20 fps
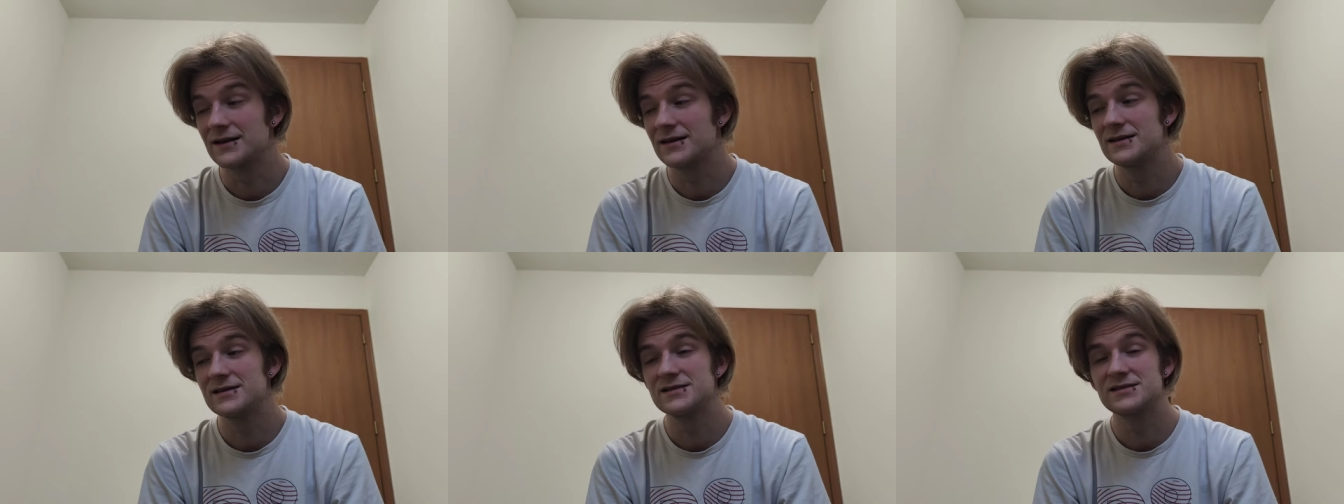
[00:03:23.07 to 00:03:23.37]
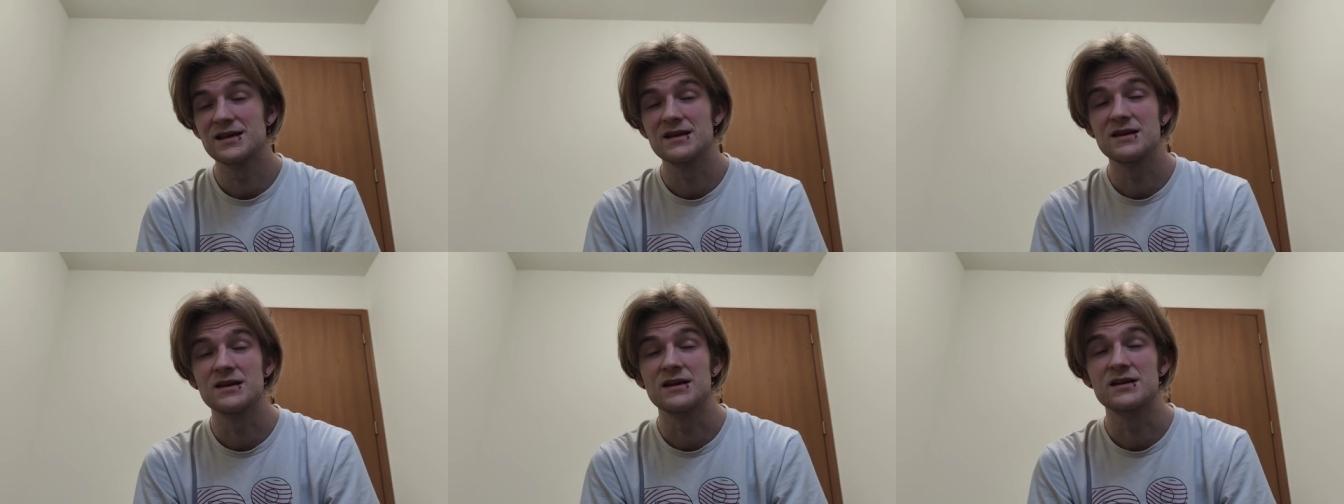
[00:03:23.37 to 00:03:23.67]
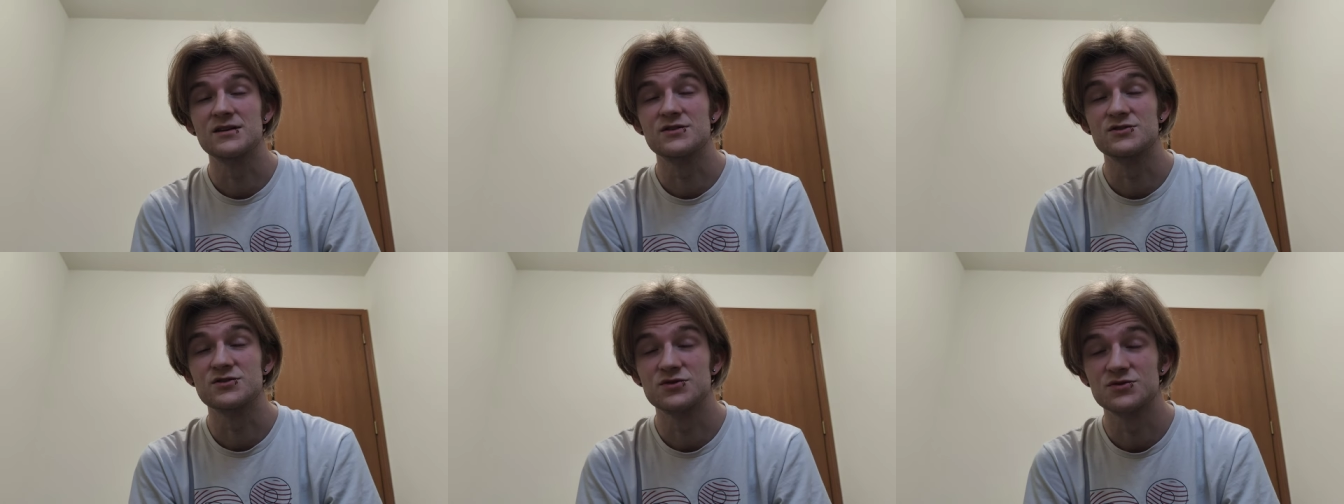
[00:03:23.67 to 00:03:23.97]
It is a
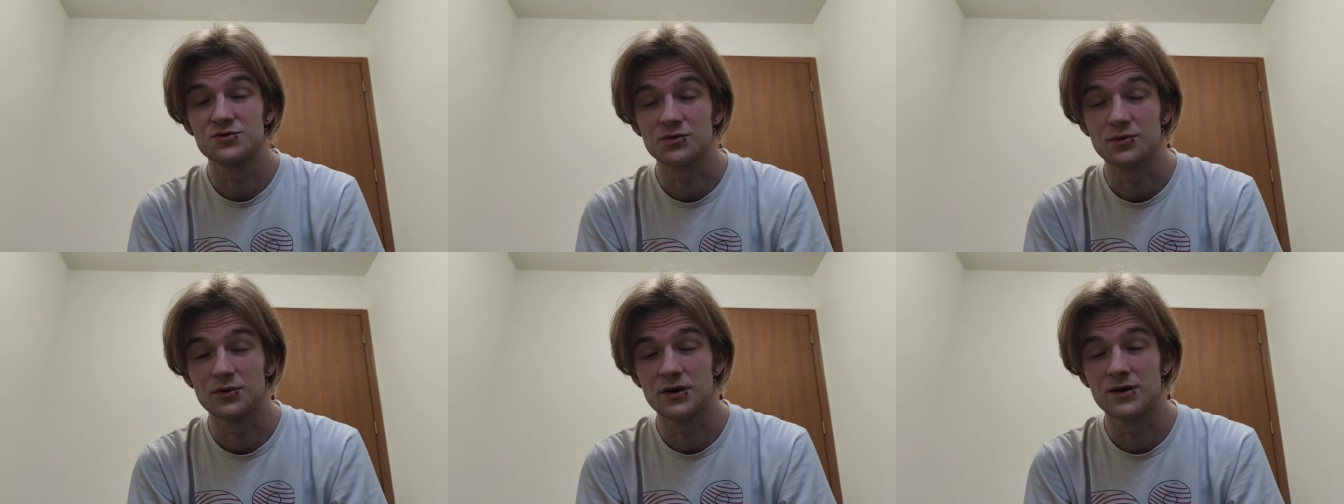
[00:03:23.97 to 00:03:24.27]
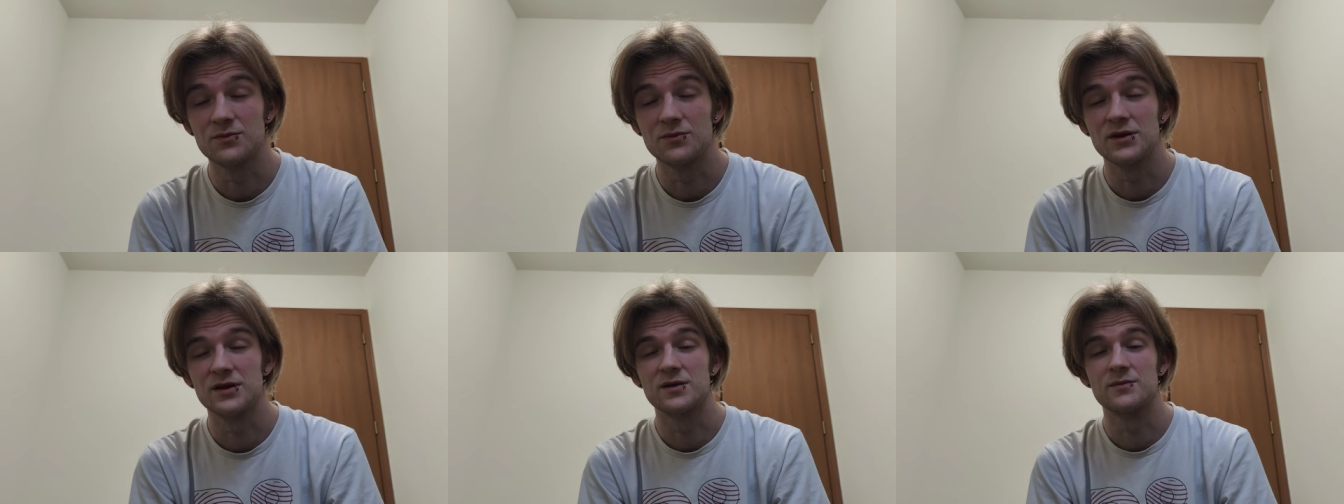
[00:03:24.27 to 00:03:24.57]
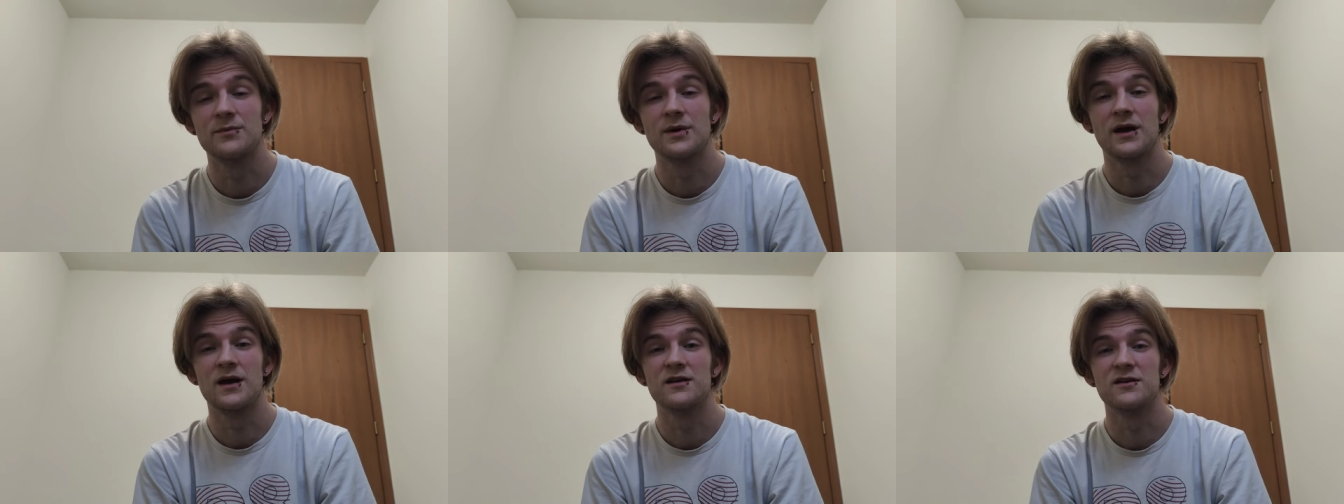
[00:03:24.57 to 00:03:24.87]
extremely
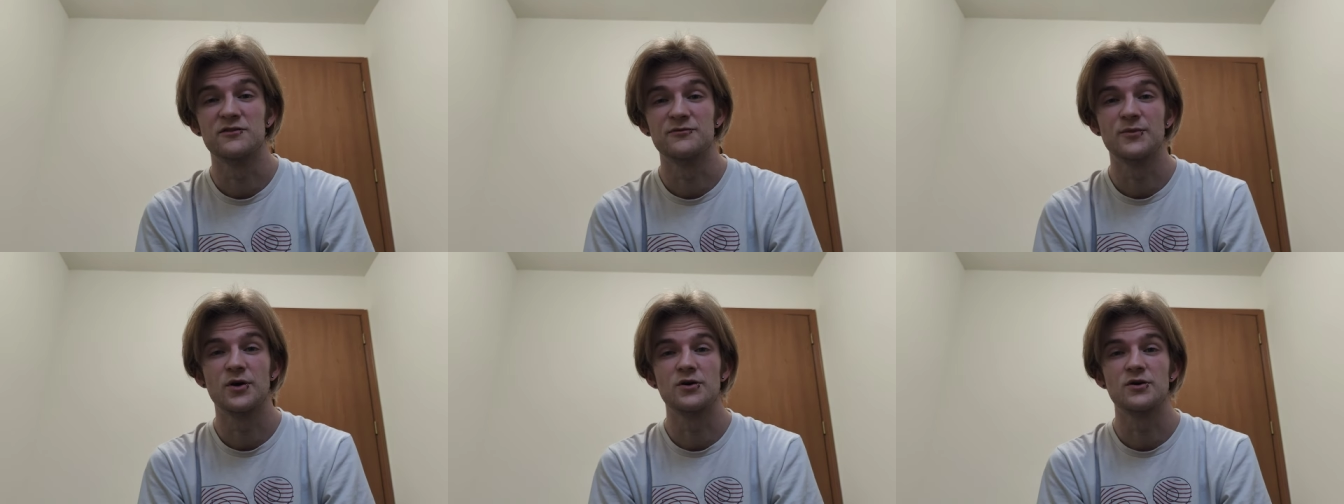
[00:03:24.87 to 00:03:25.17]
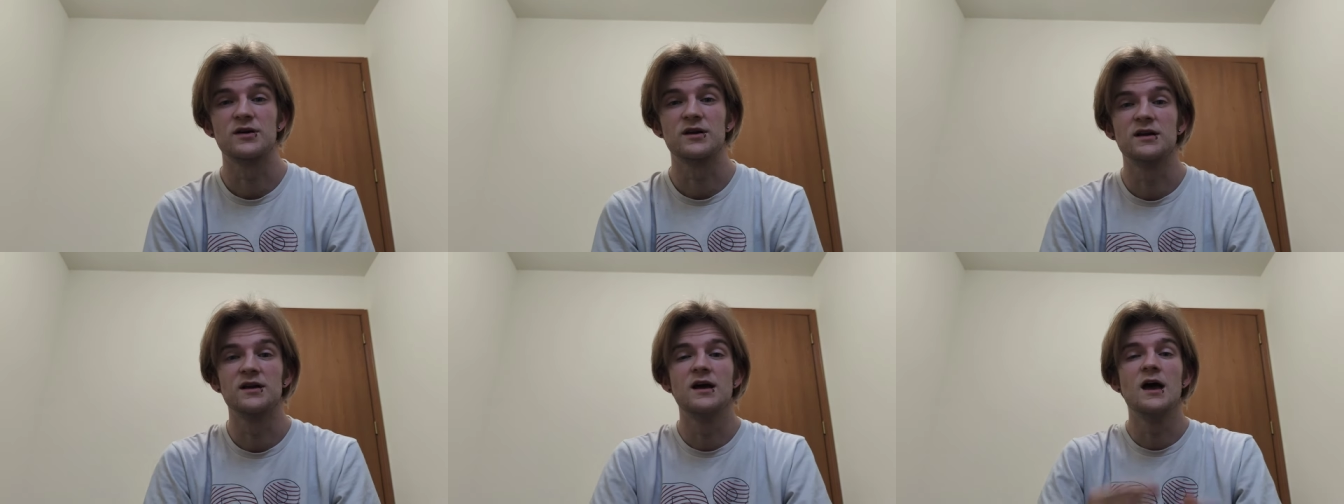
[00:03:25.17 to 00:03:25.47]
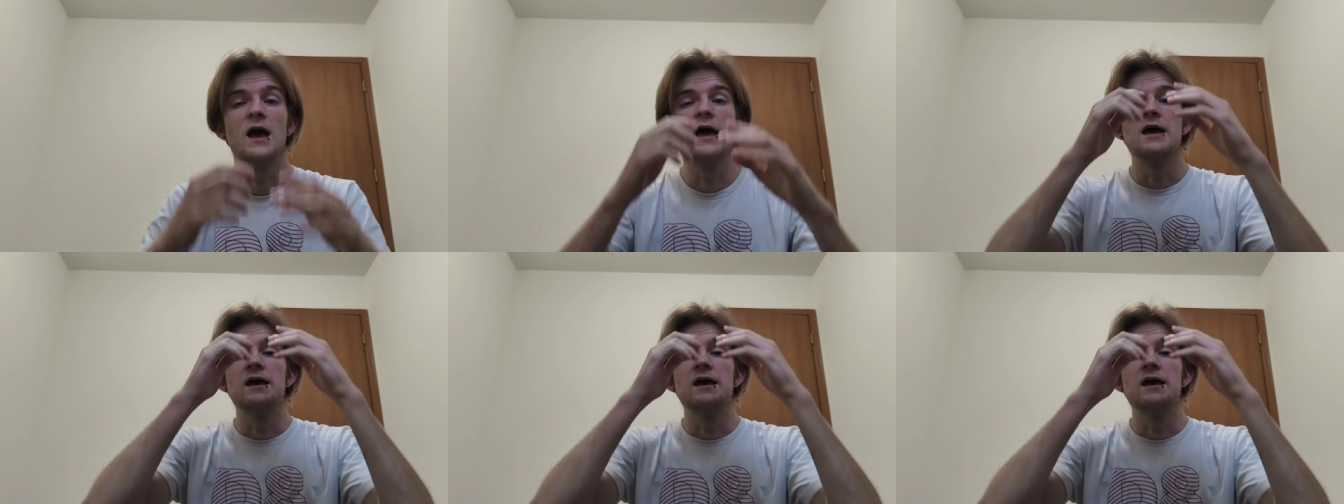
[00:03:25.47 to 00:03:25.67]
competitive market.